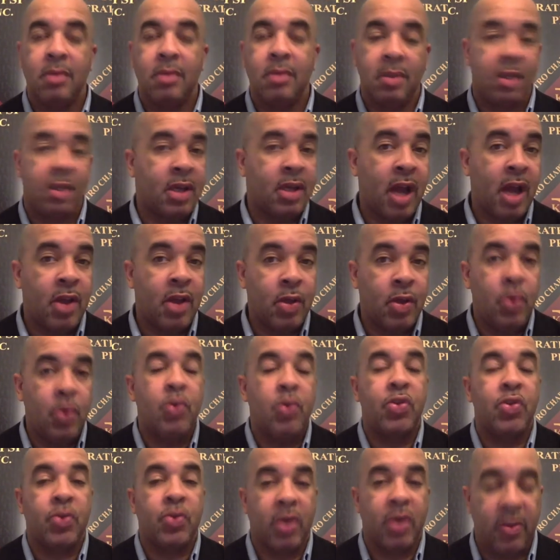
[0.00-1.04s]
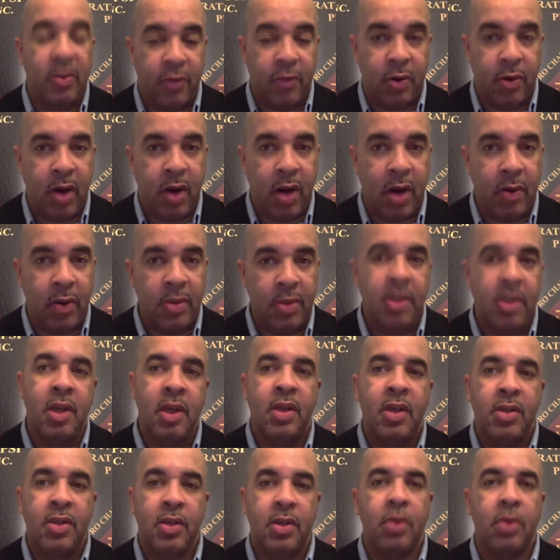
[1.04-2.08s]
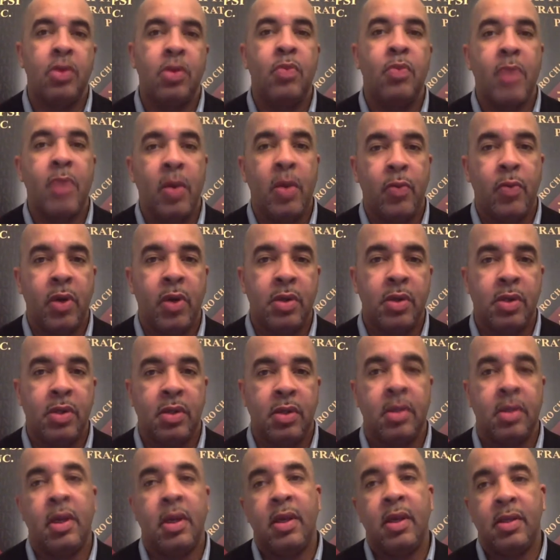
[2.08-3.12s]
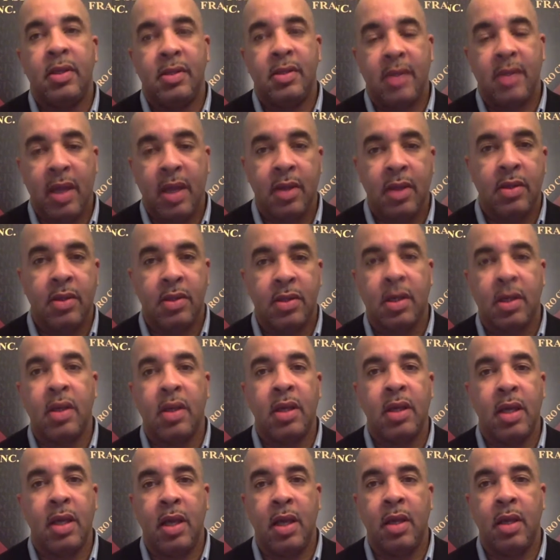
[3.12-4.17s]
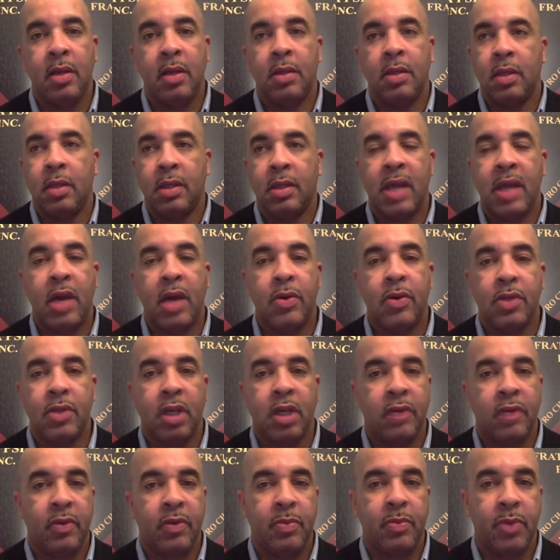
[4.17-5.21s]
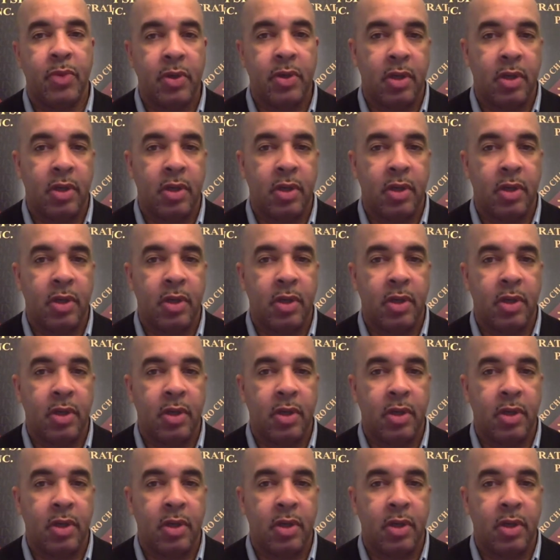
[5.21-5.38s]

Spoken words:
they're not used 24 hours. So you may want to study in the lounge of